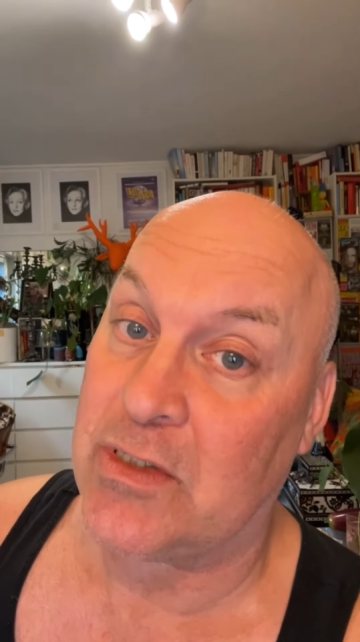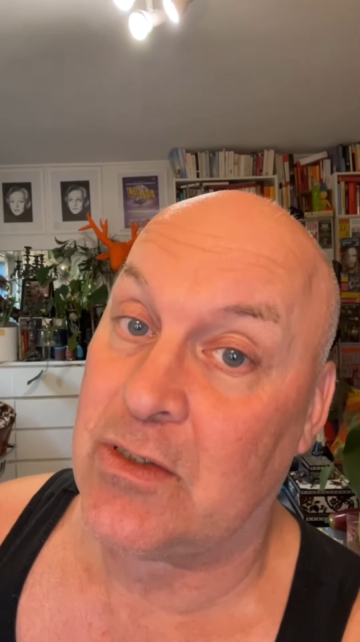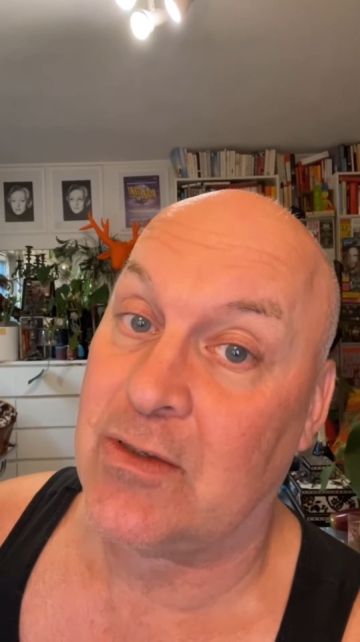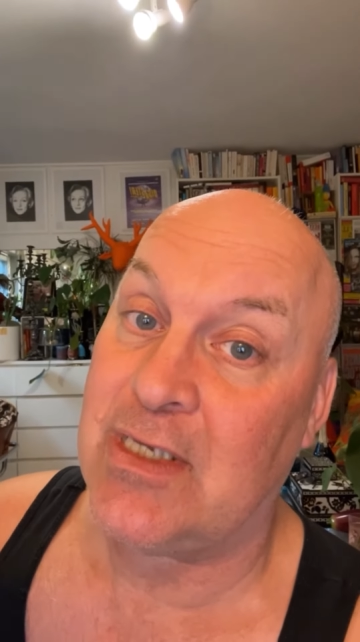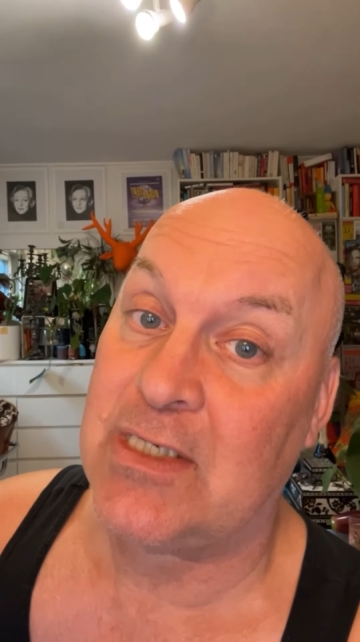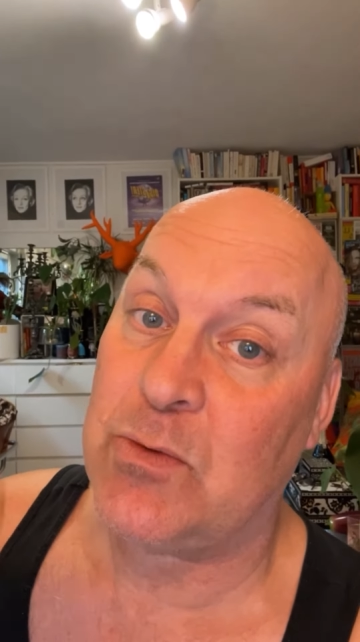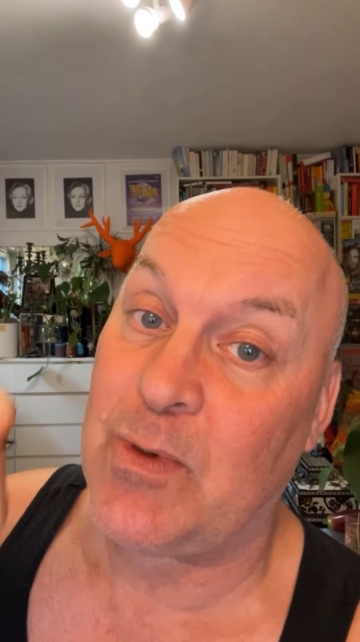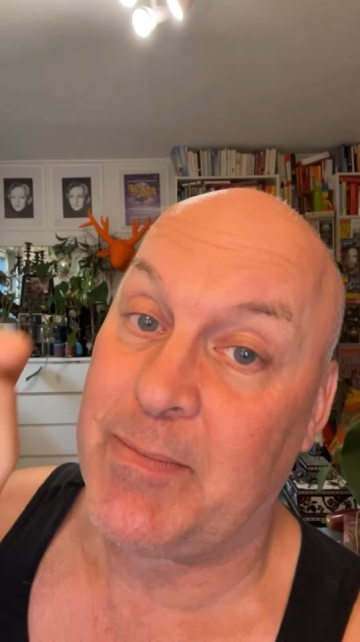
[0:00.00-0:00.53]
So
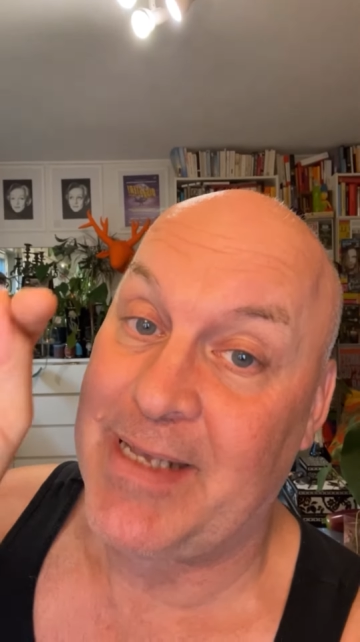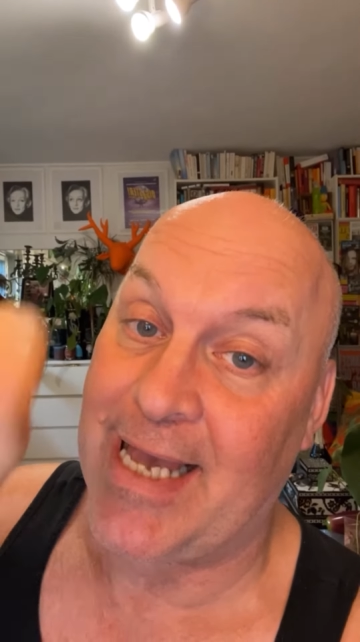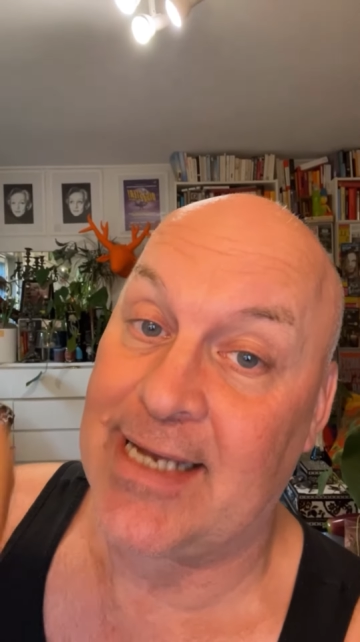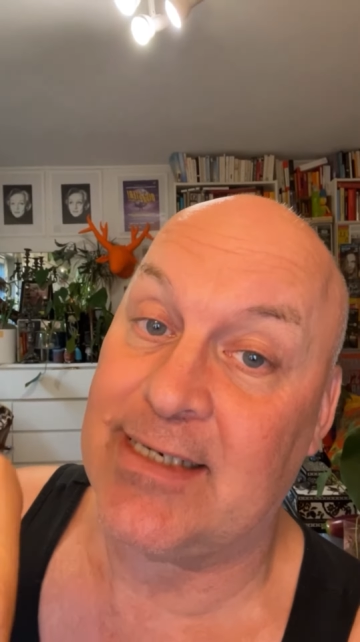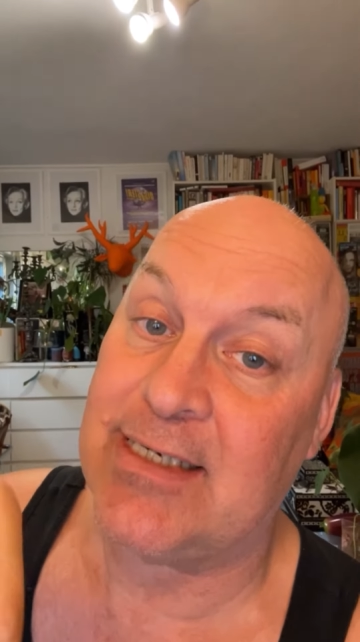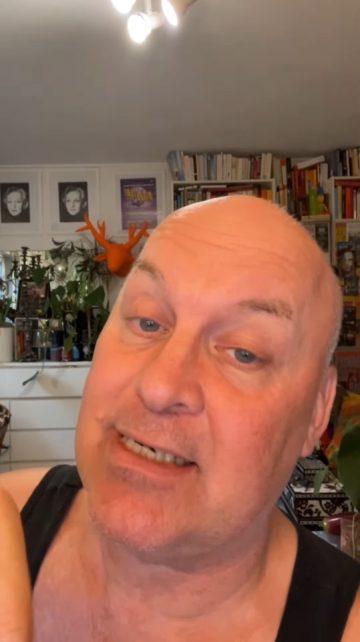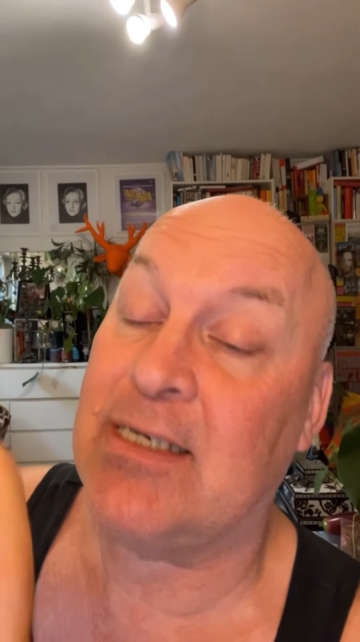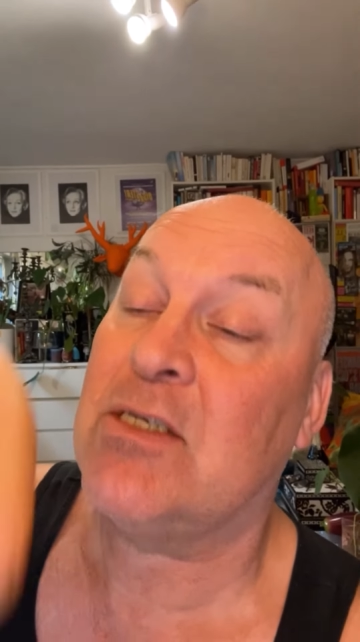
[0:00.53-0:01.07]
this will be
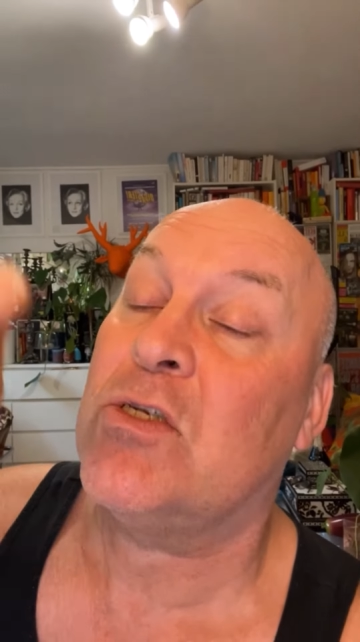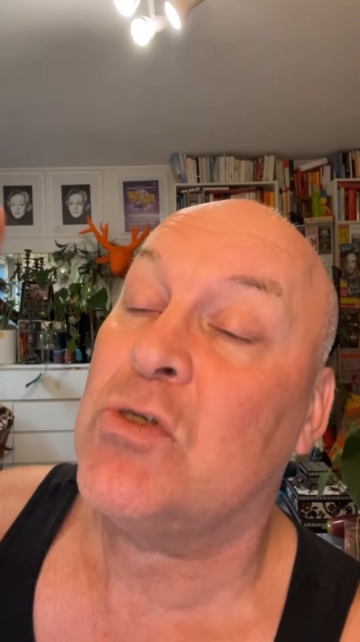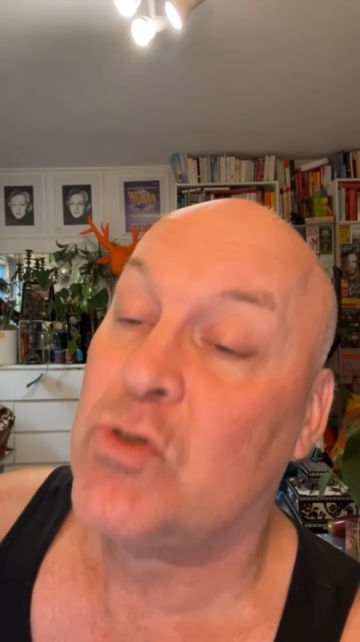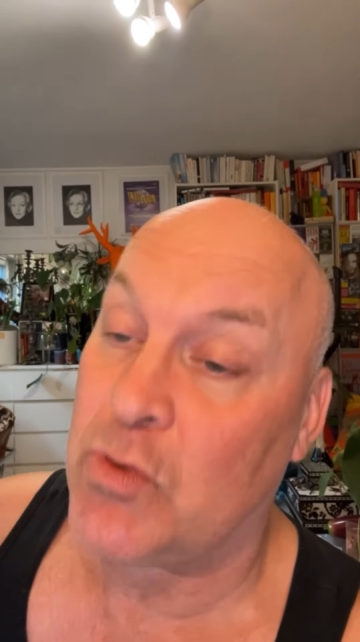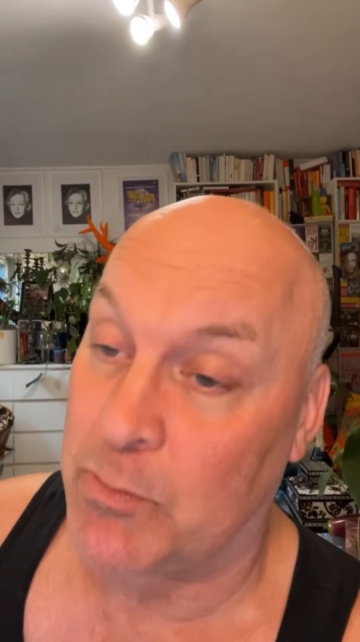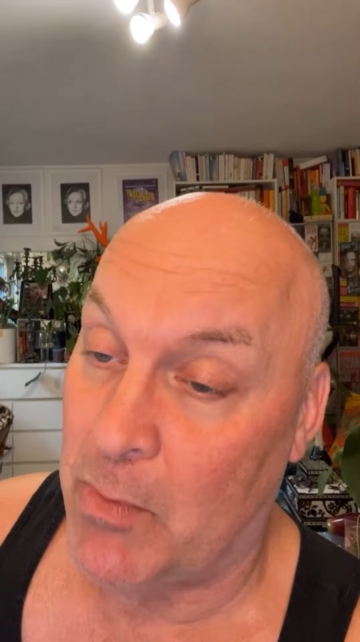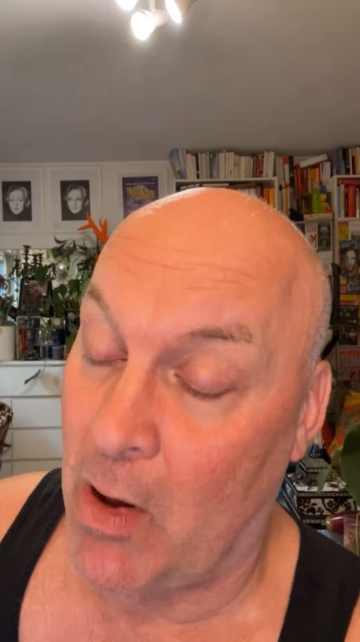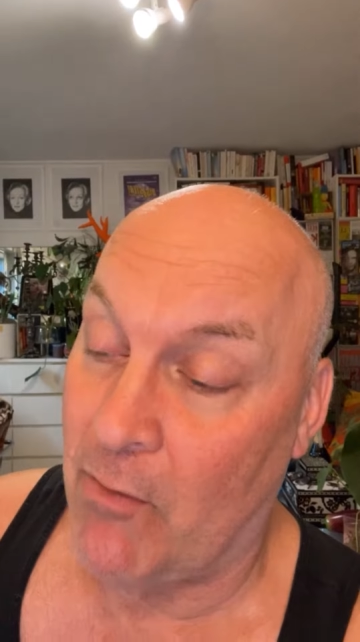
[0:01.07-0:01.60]
edited
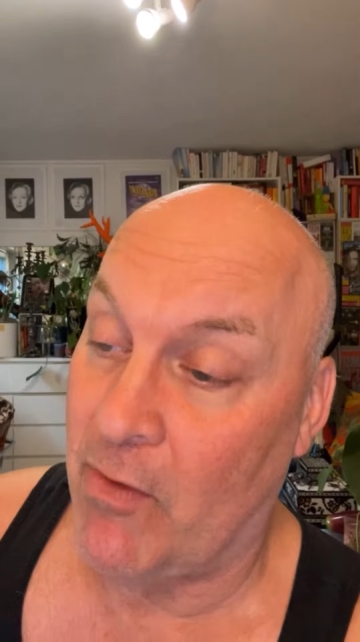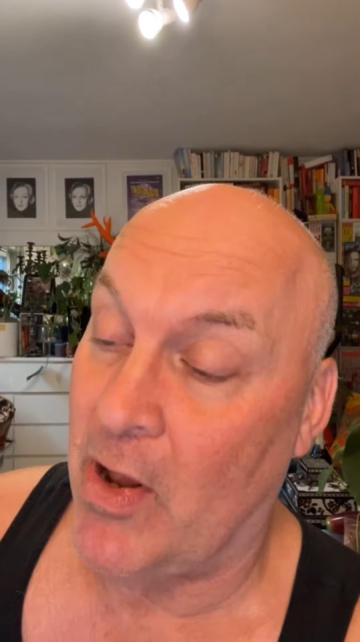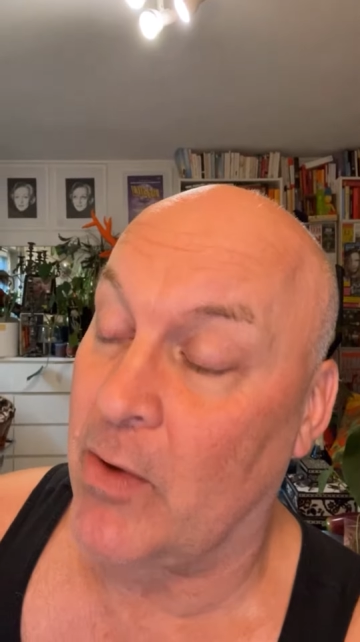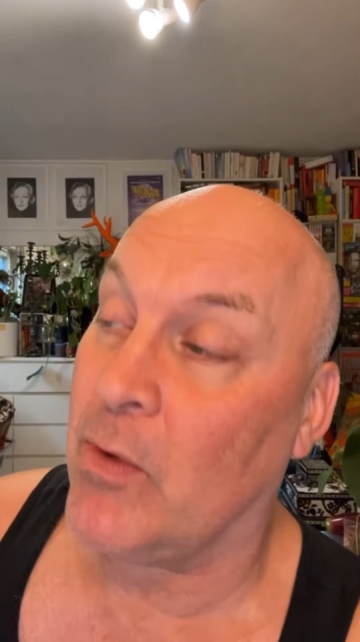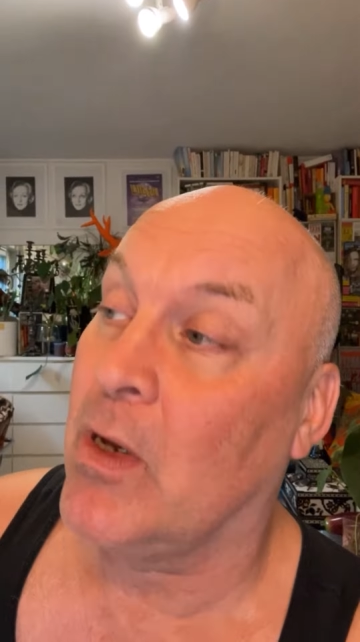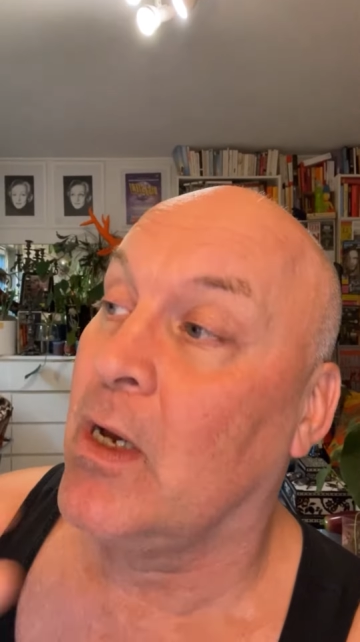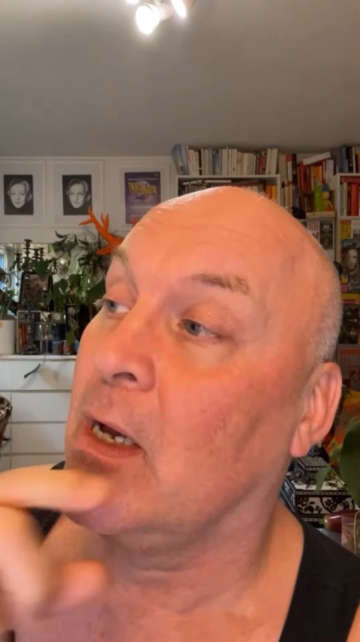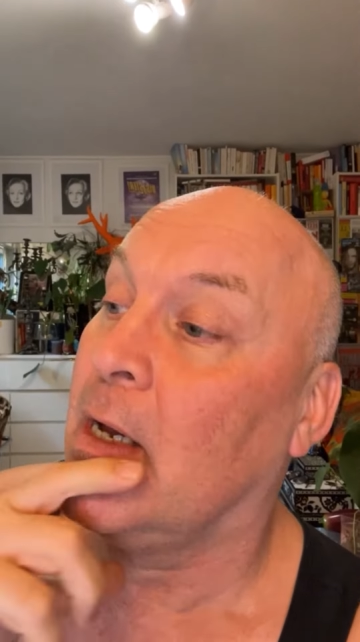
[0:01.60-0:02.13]
tomorrow,